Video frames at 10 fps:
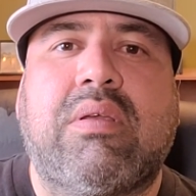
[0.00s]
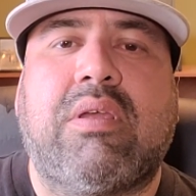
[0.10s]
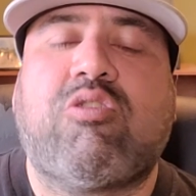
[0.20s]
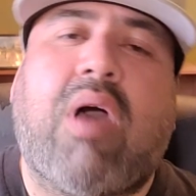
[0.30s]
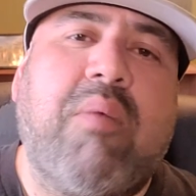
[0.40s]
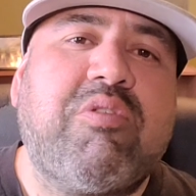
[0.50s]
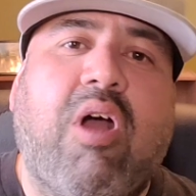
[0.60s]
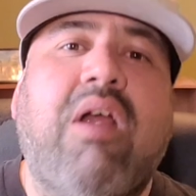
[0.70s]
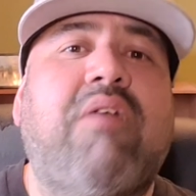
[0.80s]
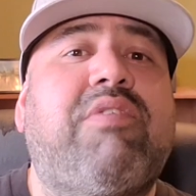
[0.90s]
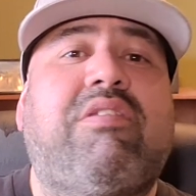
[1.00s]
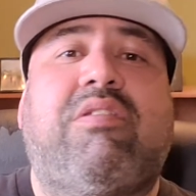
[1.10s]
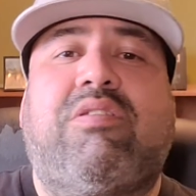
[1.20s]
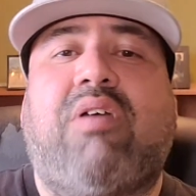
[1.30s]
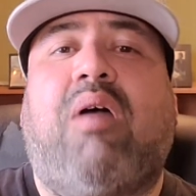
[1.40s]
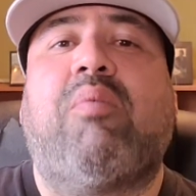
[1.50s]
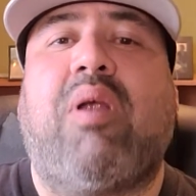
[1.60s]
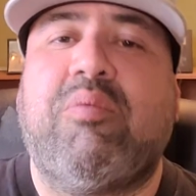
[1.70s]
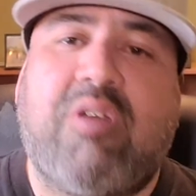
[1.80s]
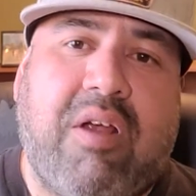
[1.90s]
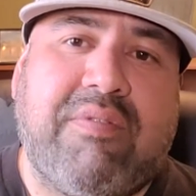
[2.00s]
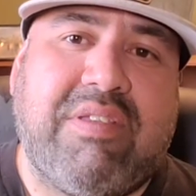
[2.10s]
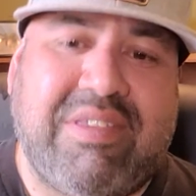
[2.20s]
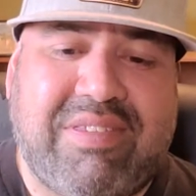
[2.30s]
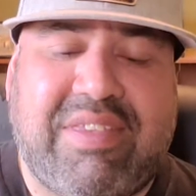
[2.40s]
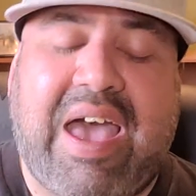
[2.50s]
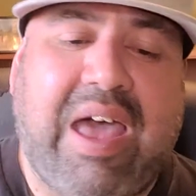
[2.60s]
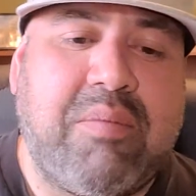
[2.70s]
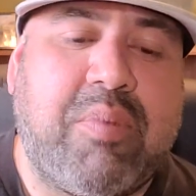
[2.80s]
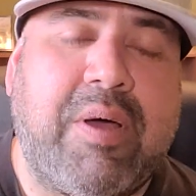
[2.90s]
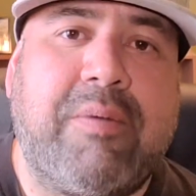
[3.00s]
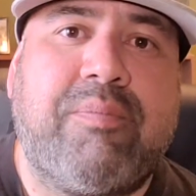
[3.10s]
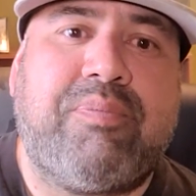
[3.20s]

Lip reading: And so I'm sorry if this is somber, I'm sorry if this is sad, but